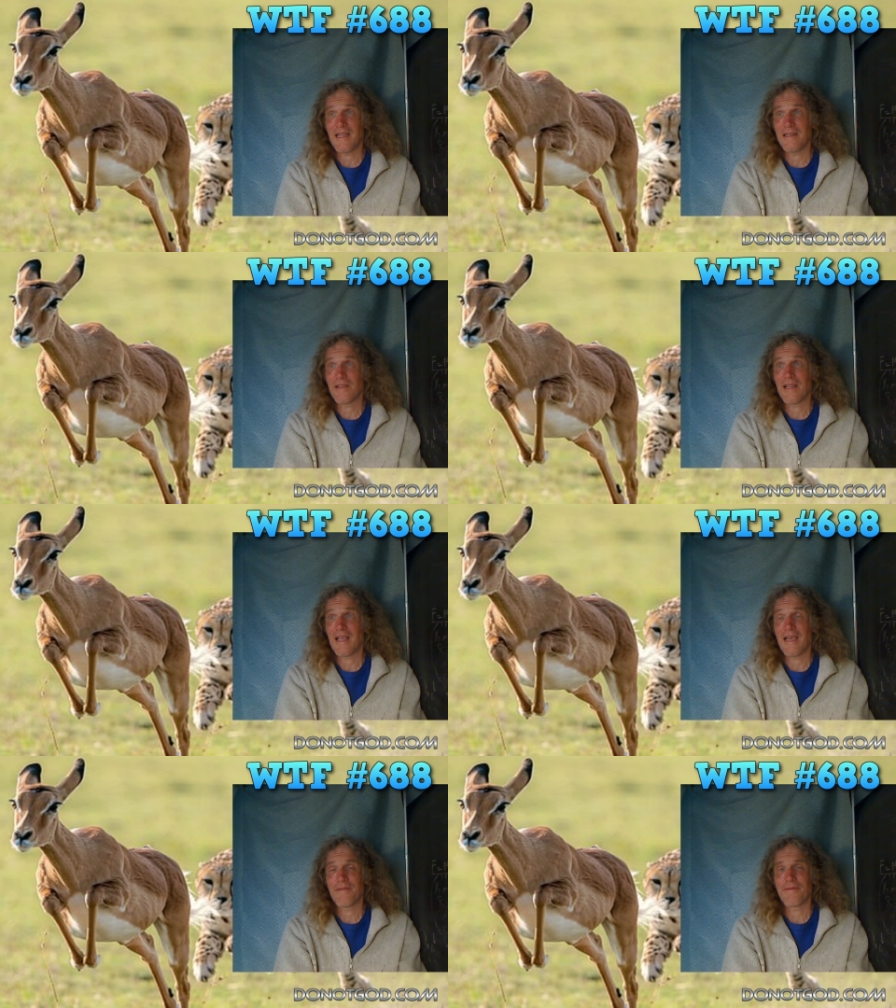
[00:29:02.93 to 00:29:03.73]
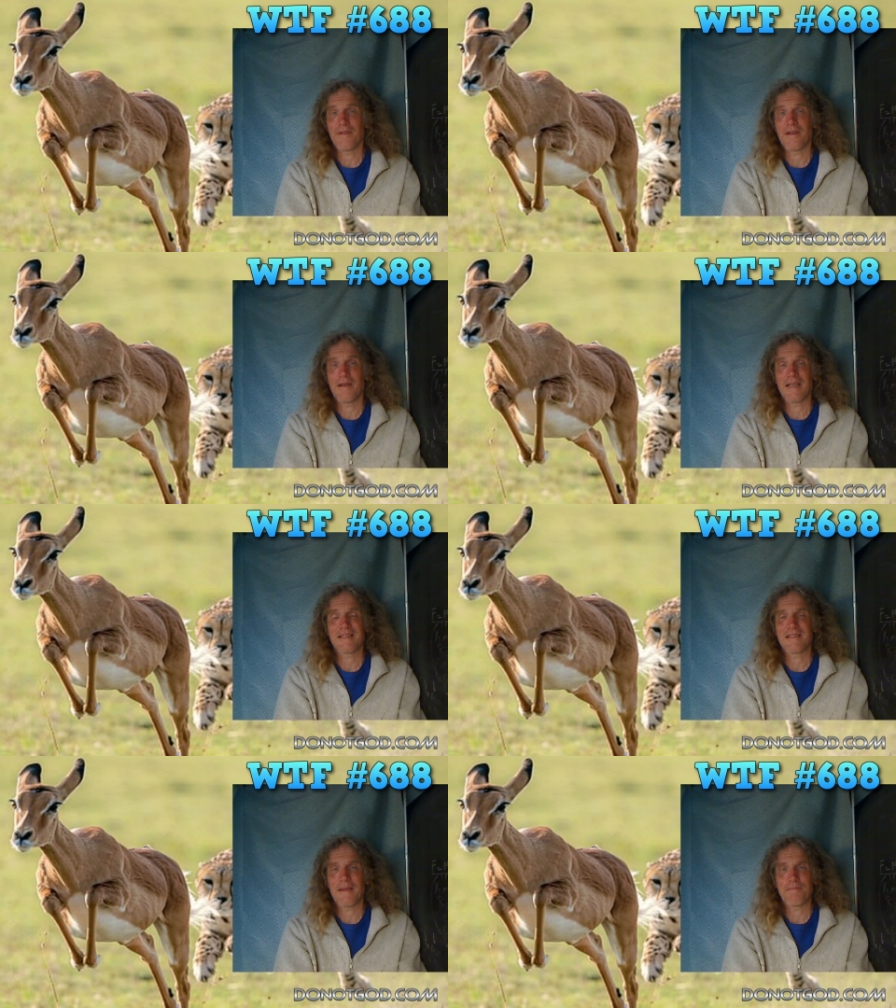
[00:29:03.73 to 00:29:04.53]
state can have uh,
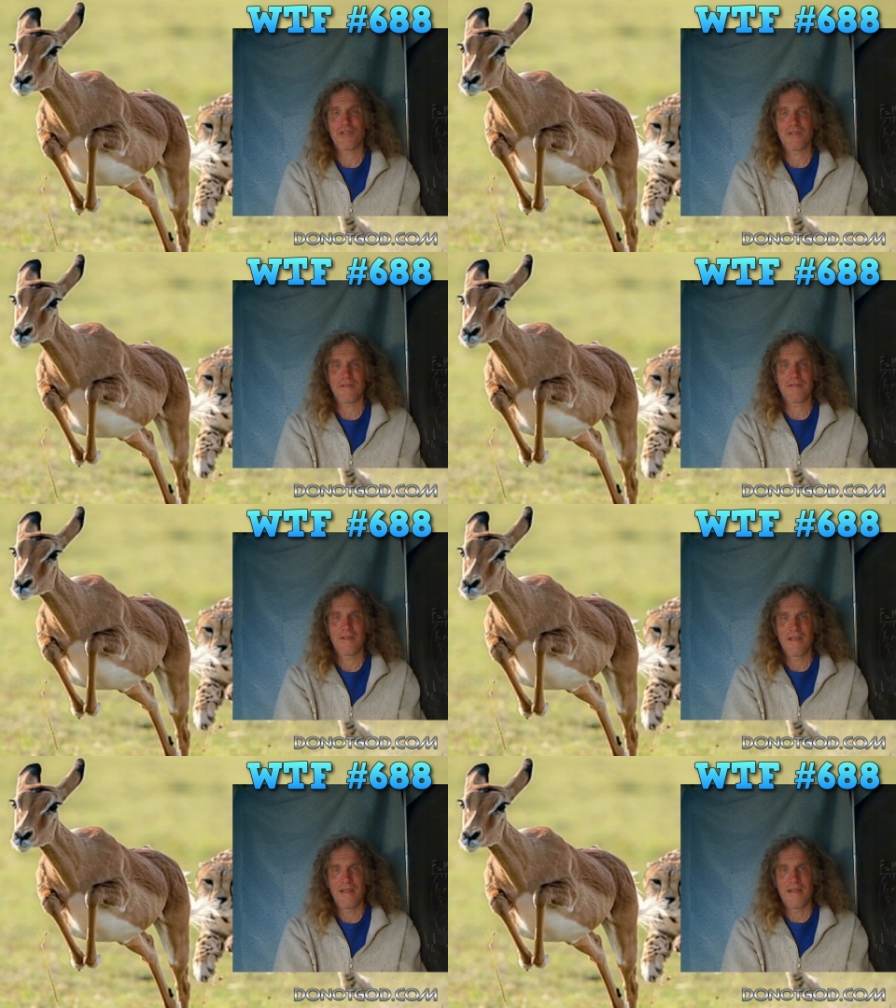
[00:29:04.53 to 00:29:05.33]
exceptions.